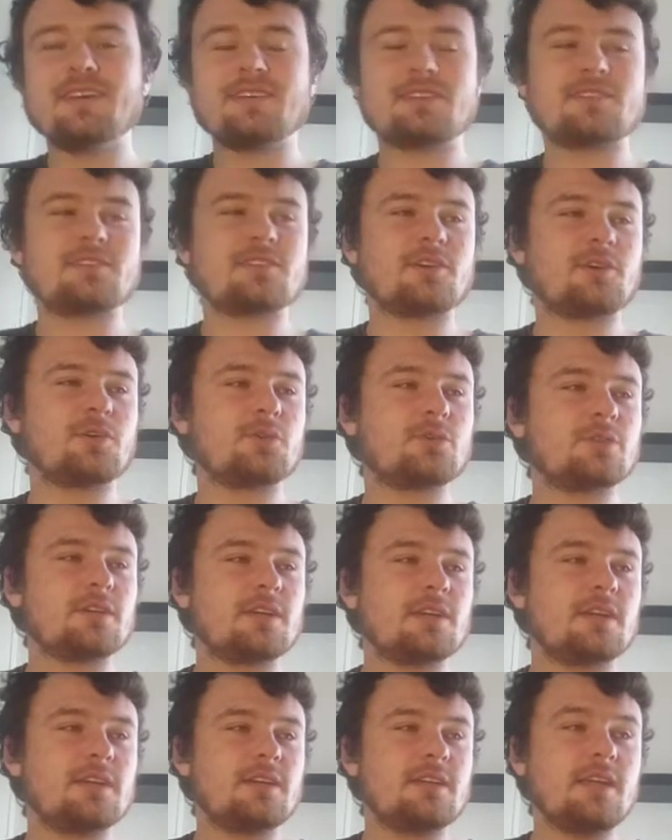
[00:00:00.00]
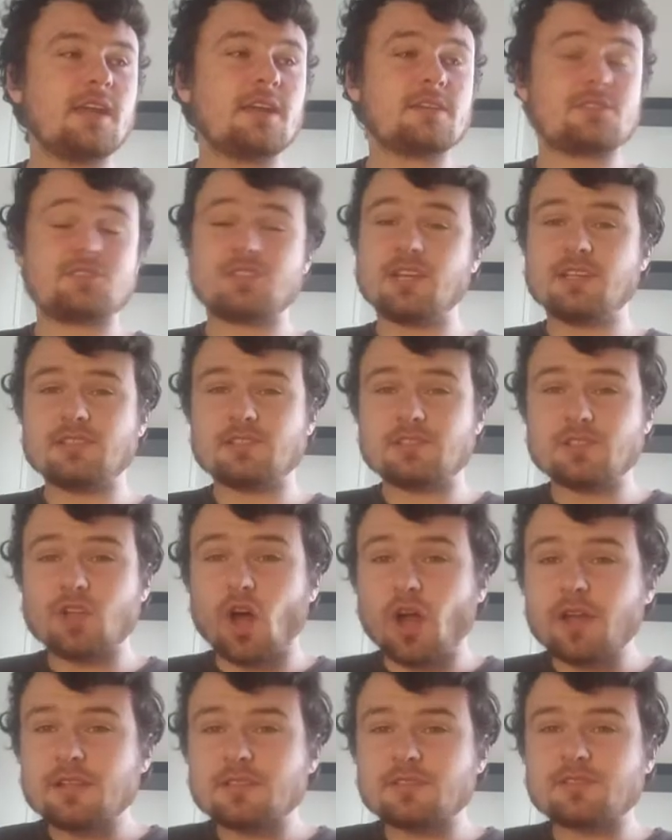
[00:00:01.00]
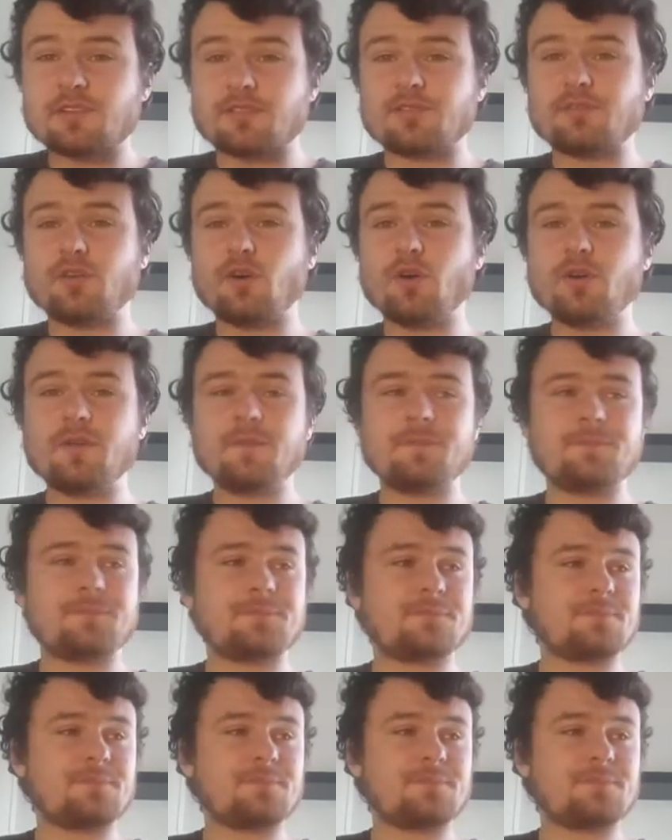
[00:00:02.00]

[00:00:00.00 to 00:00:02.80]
So yeah, chase lions for fun.